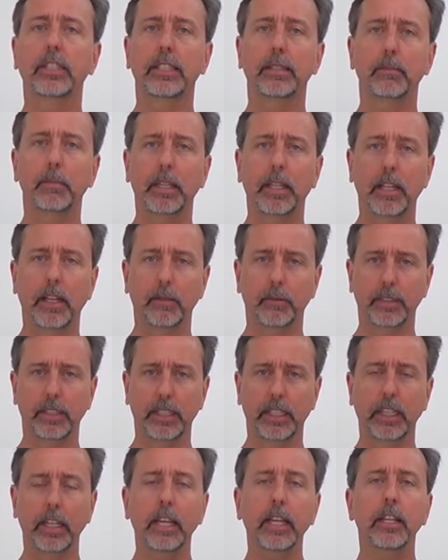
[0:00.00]
It becomes
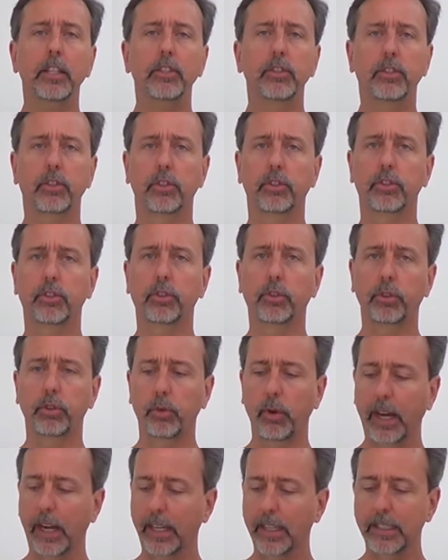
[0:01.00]
the surgical
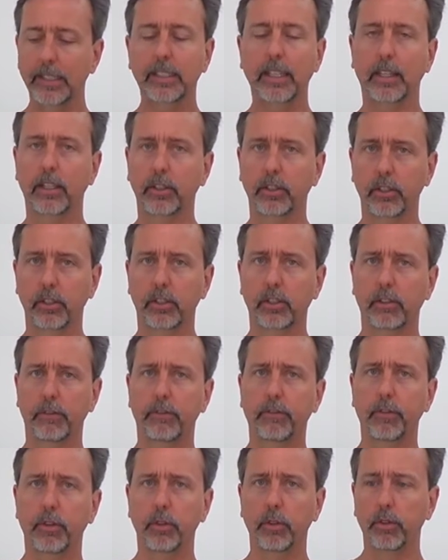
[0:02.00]
grade instead of just the
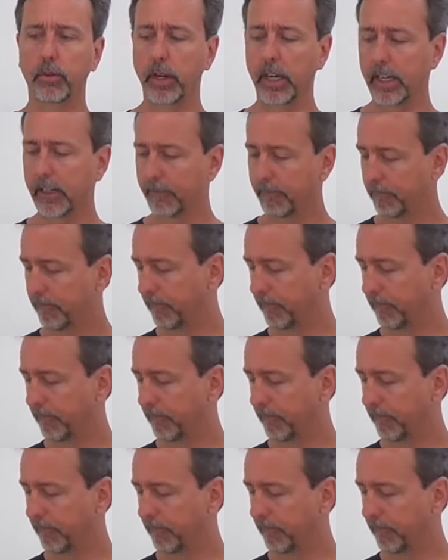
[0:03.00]
food grade.